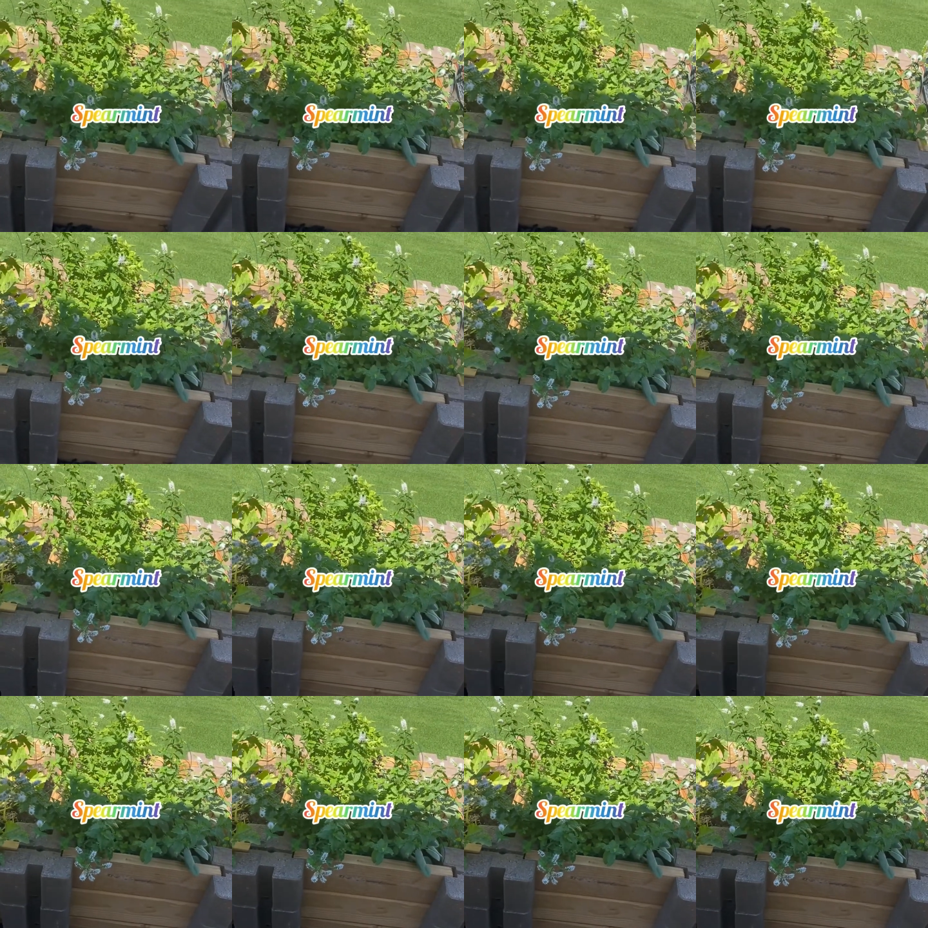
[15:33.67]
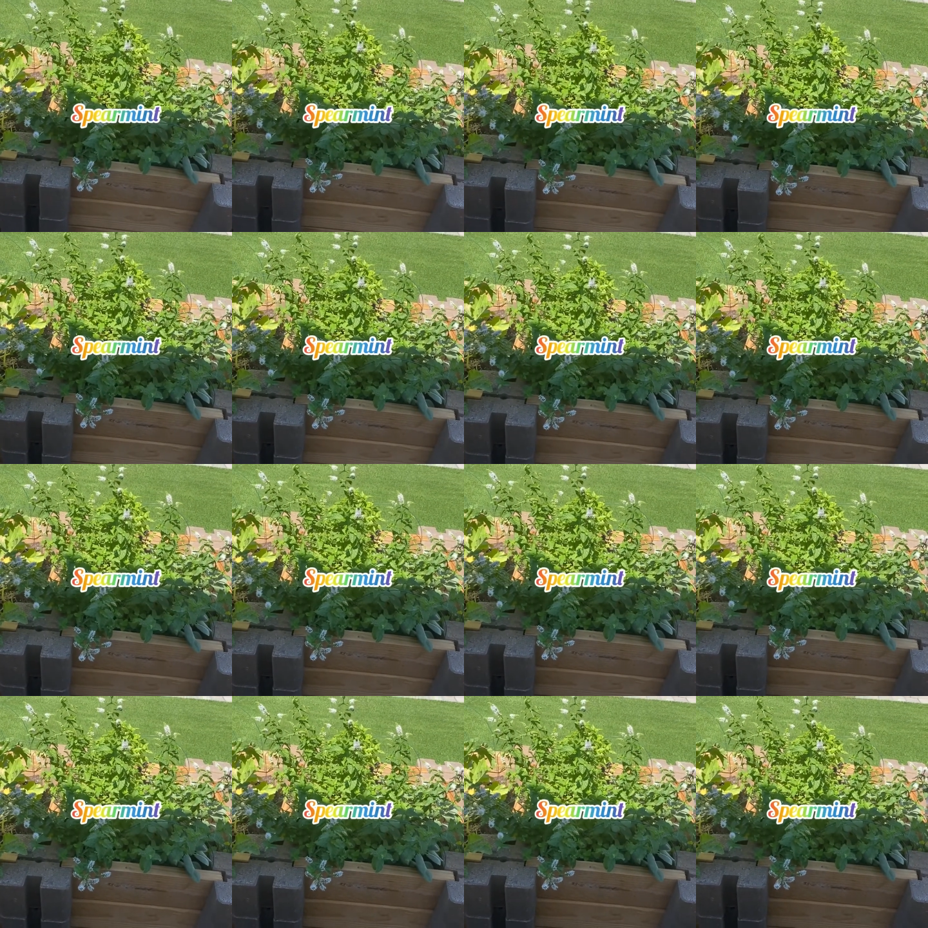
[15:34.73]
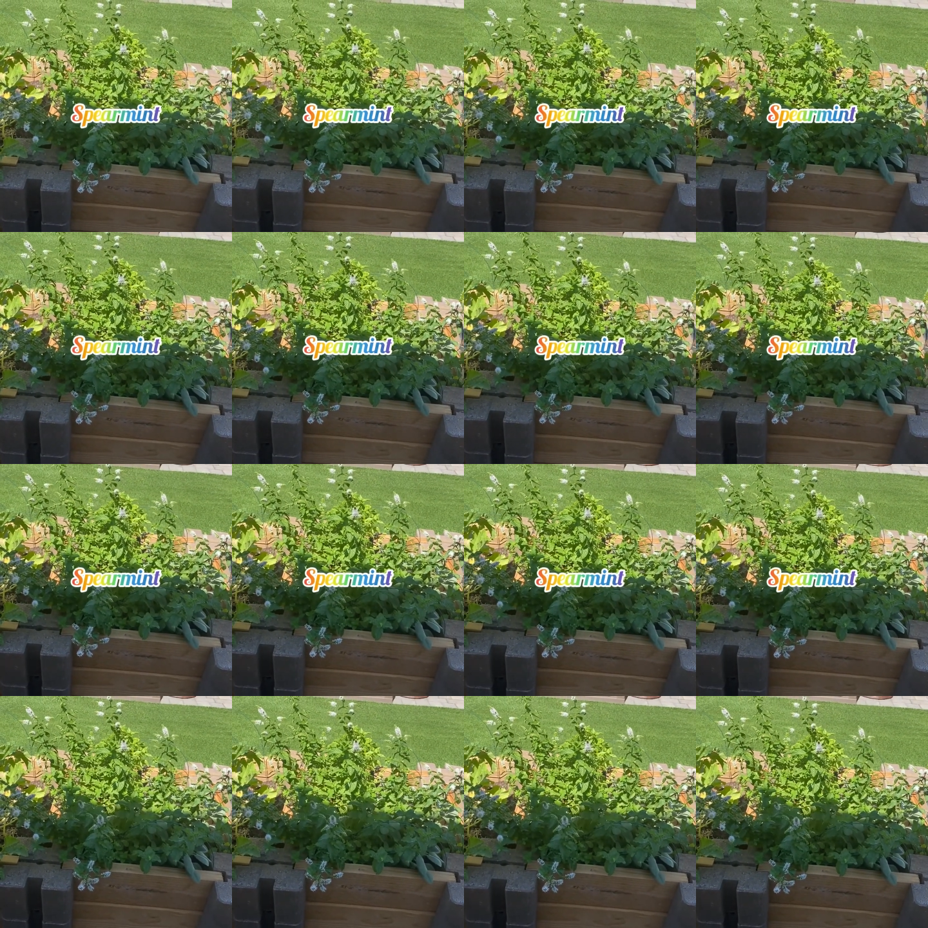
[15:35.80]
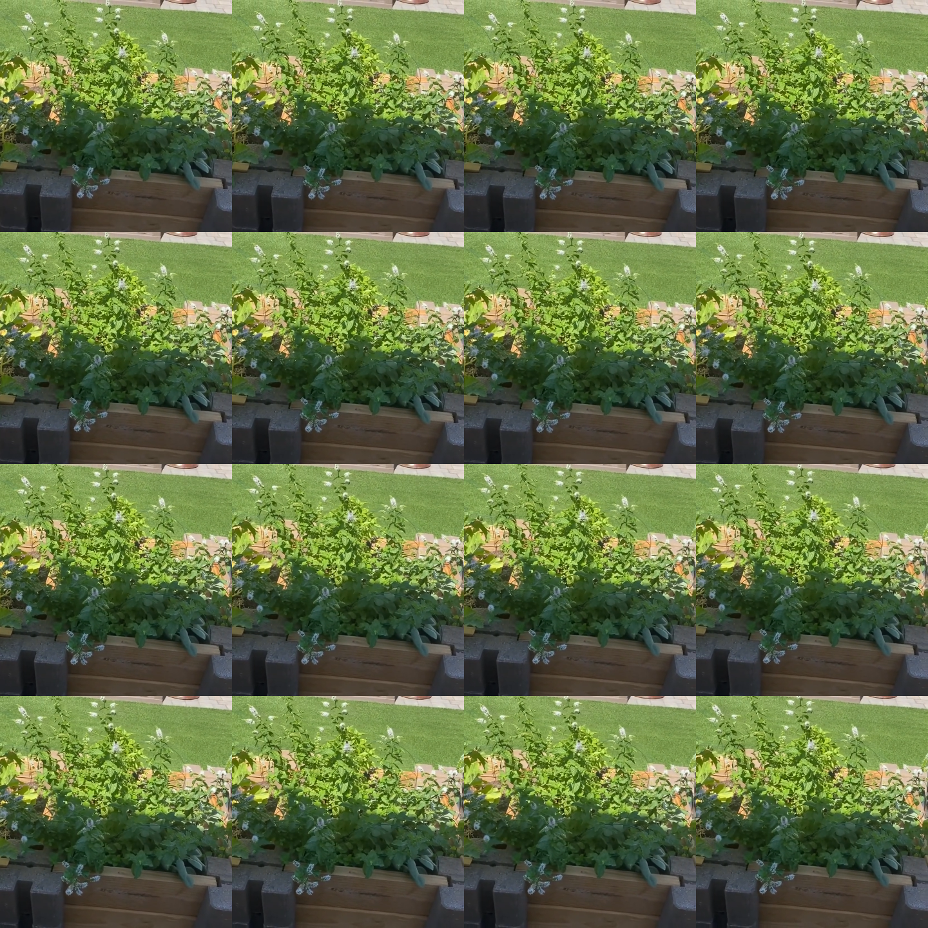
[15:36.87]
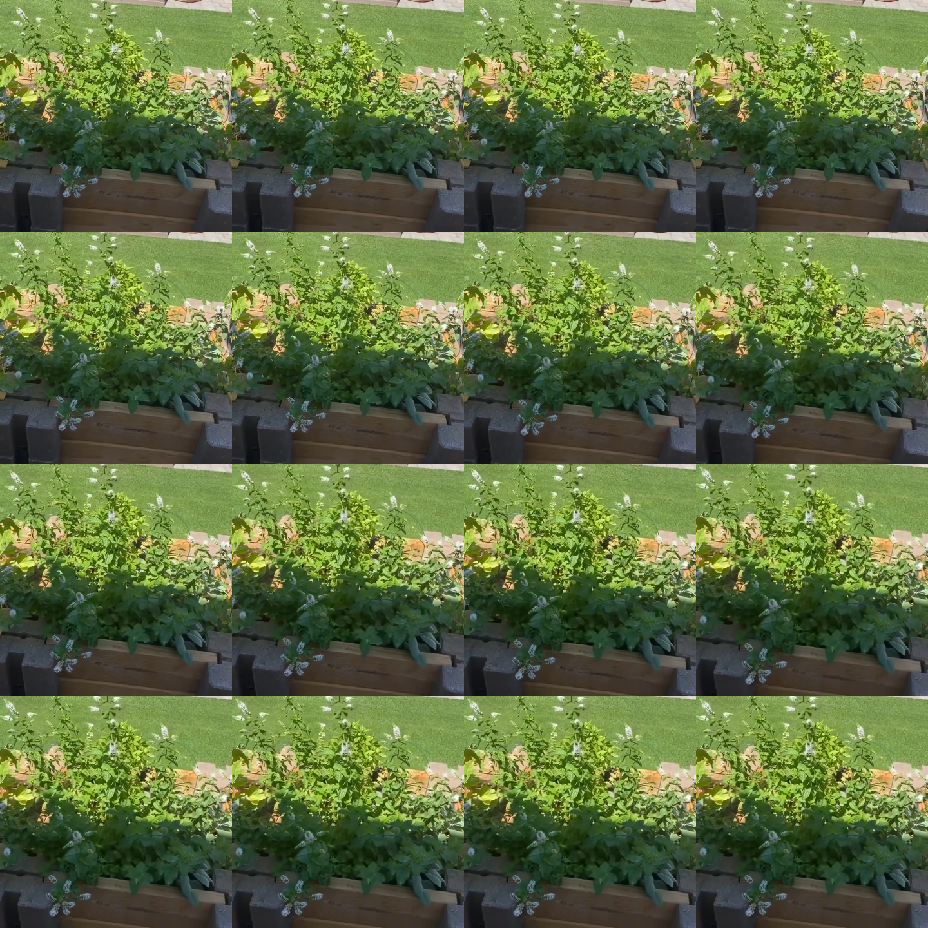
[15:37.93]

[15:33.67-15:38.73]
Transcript: (no speaker visible)